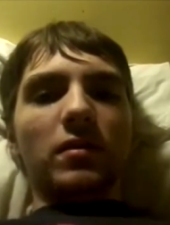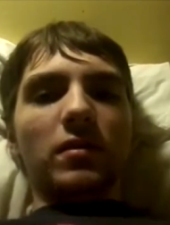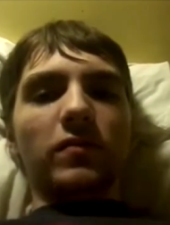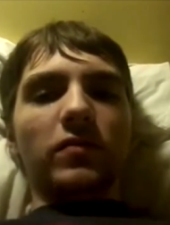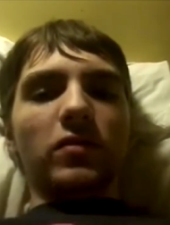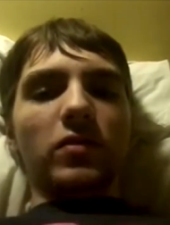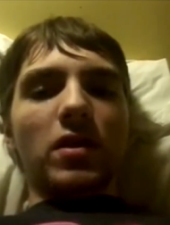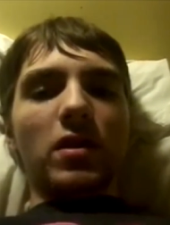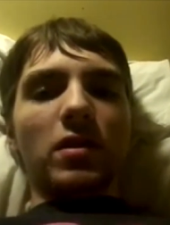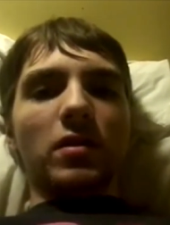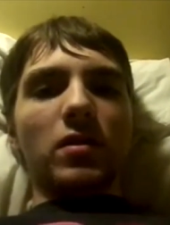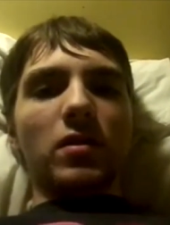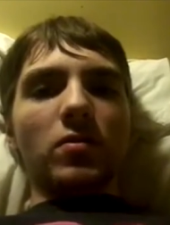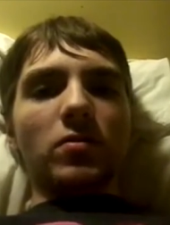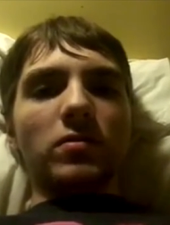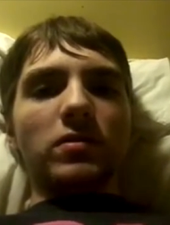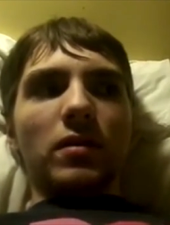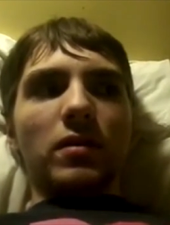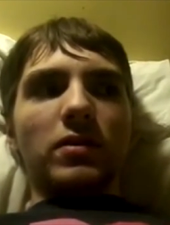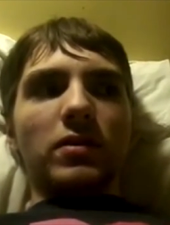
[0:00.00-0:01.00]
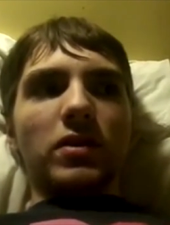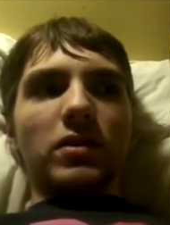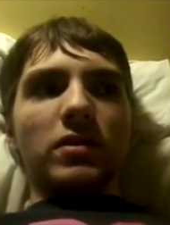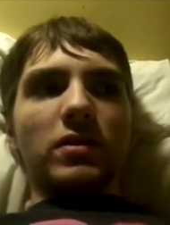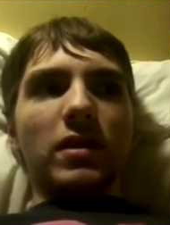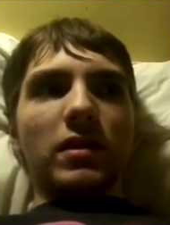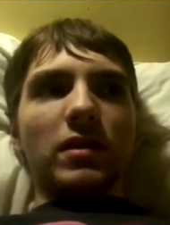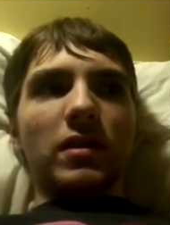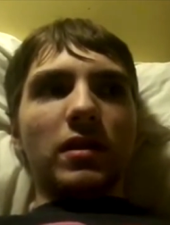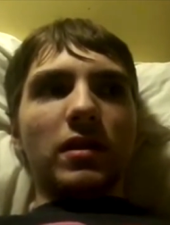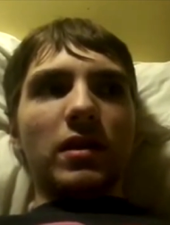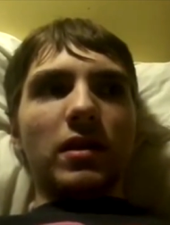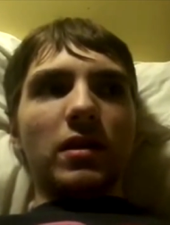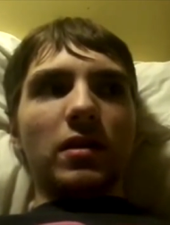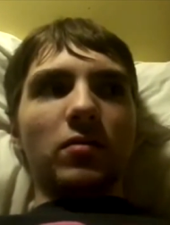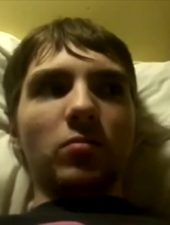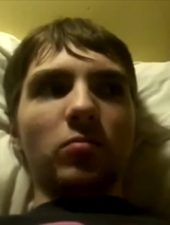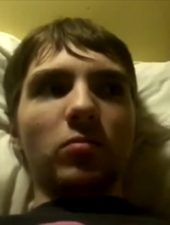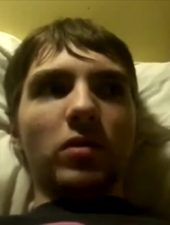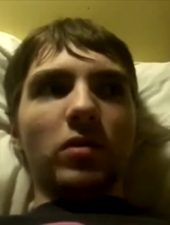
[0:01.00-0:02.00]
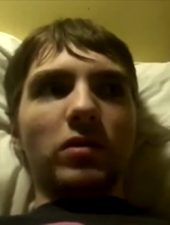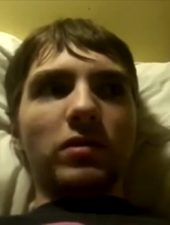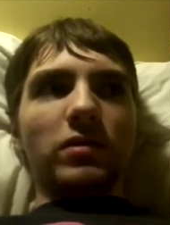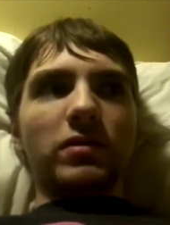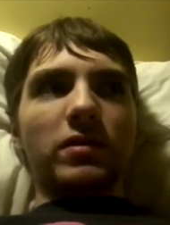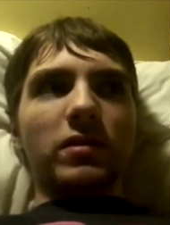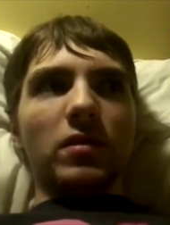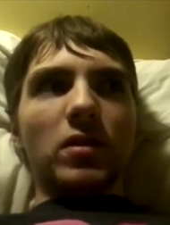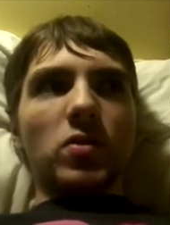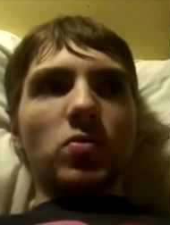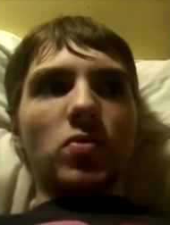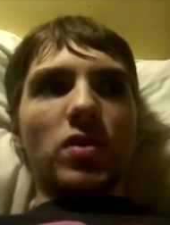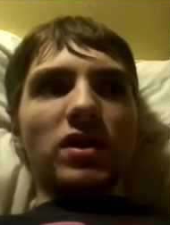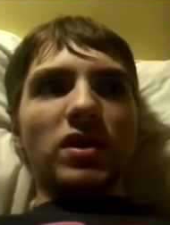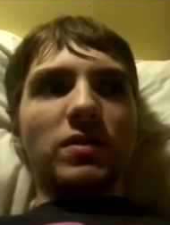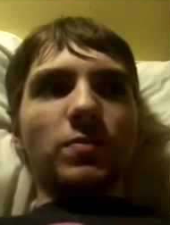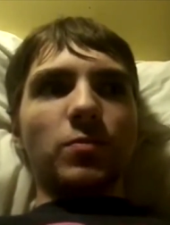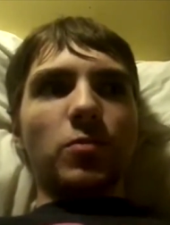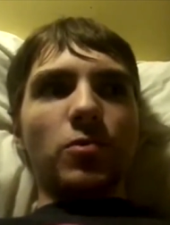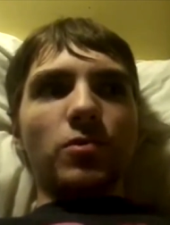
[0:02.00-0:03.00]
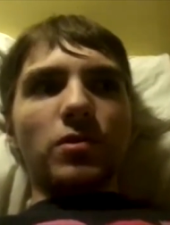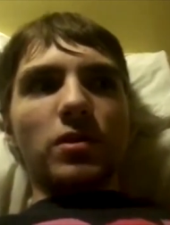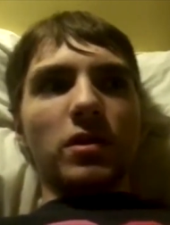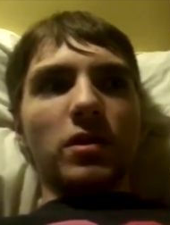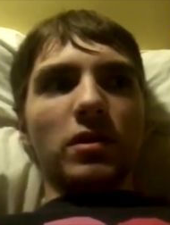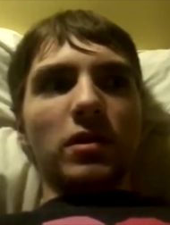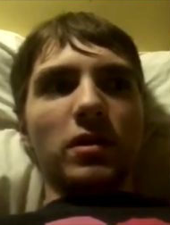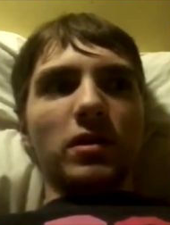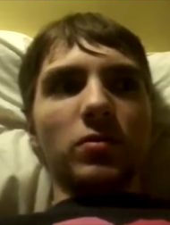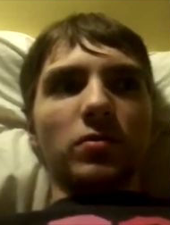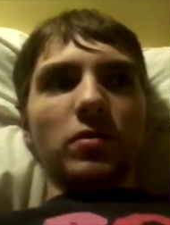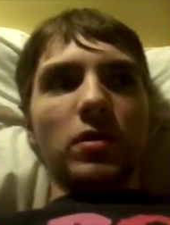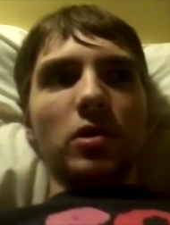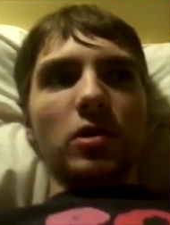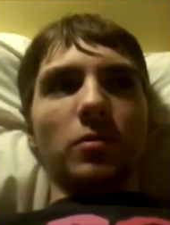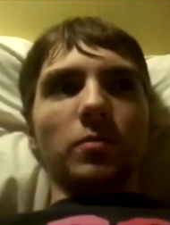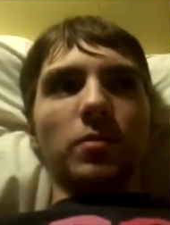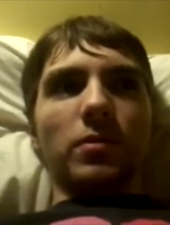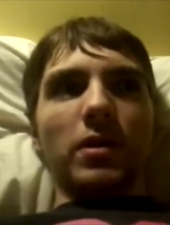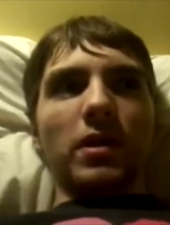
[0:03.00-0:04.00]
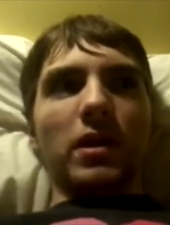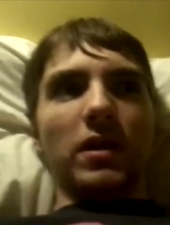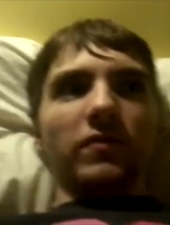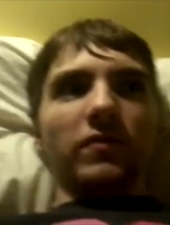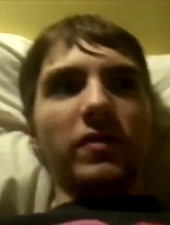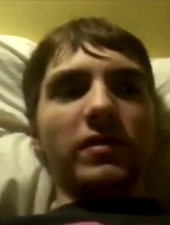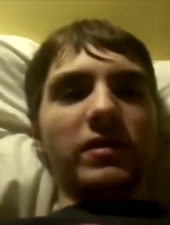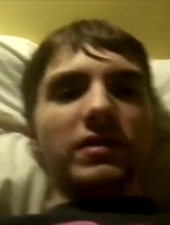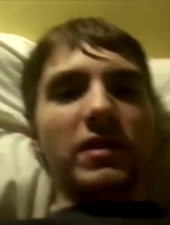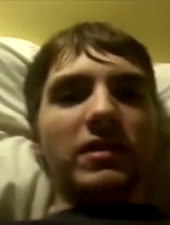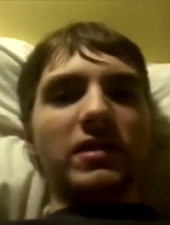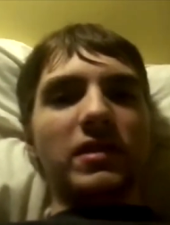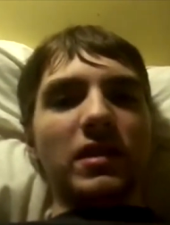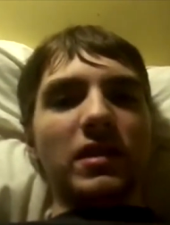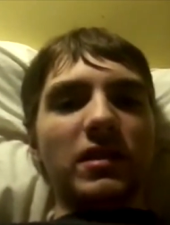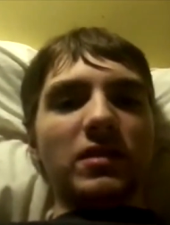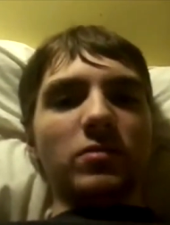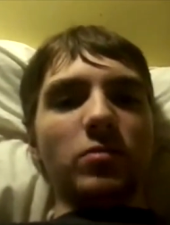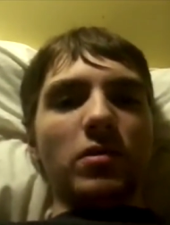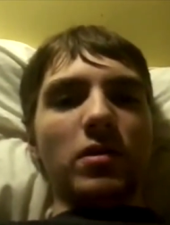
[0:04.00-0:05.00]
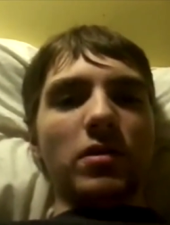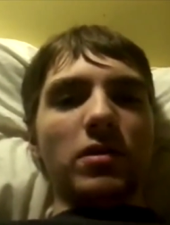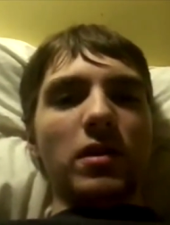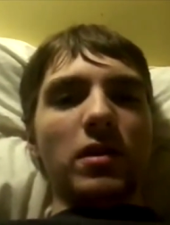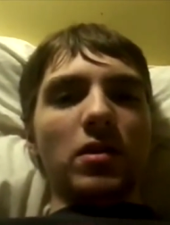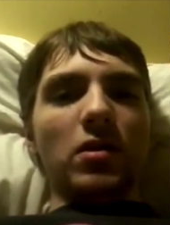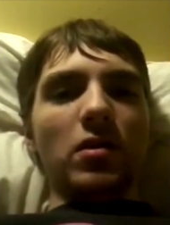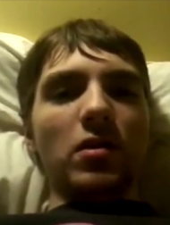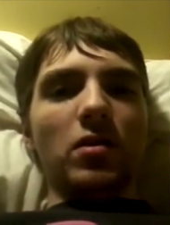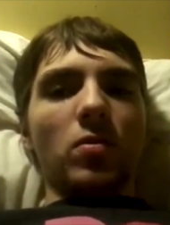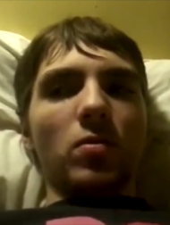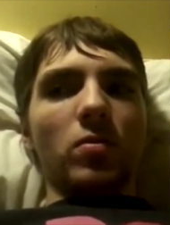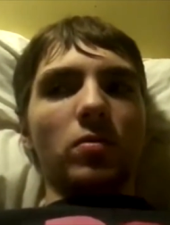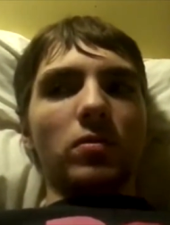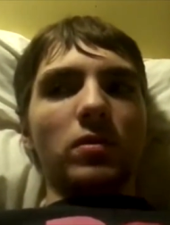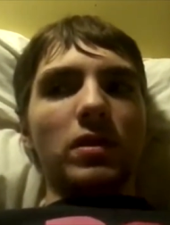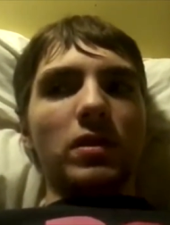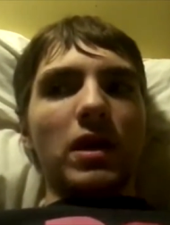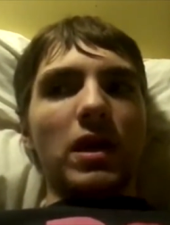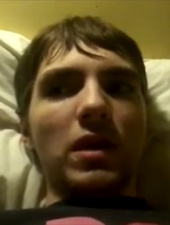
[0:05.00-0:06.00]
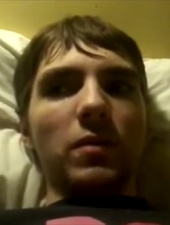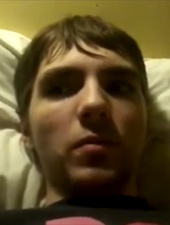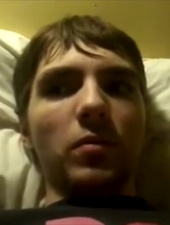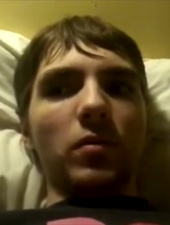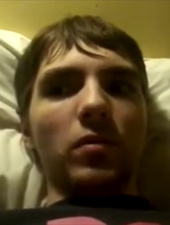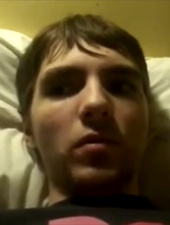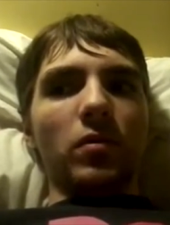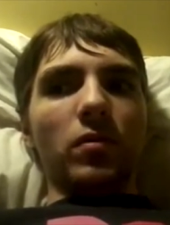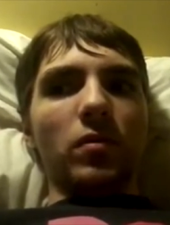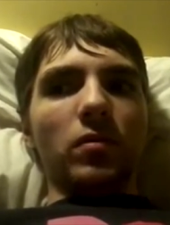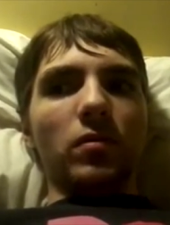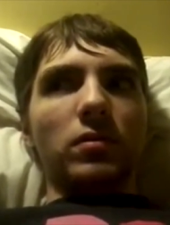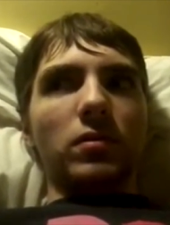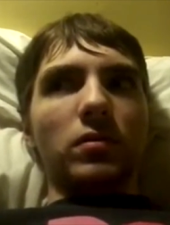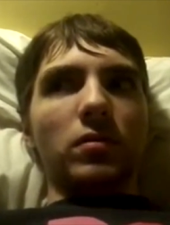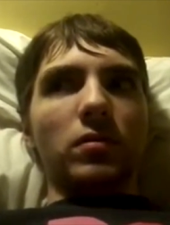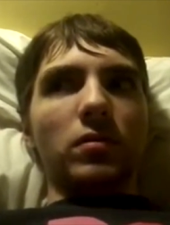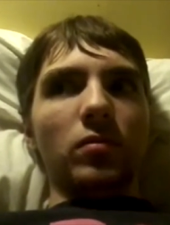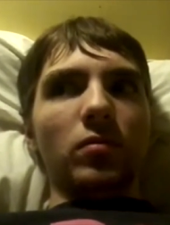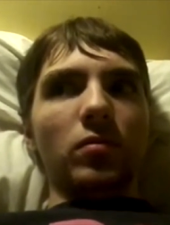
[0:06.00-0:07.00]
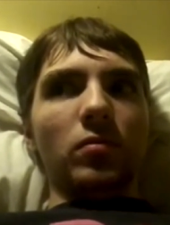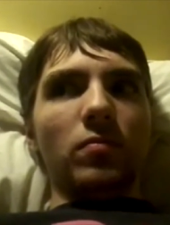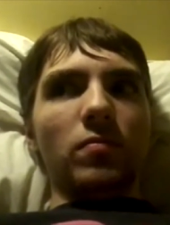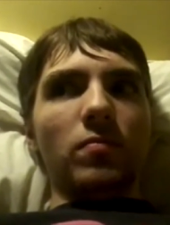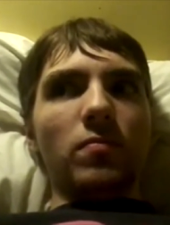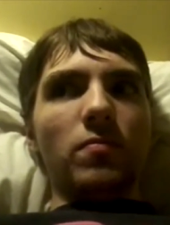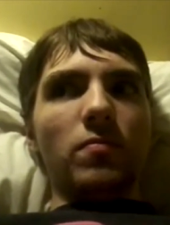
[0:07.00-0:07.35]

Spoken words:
They're not a ghost, it's just that the kid was transported into another plane of existence where they're only able to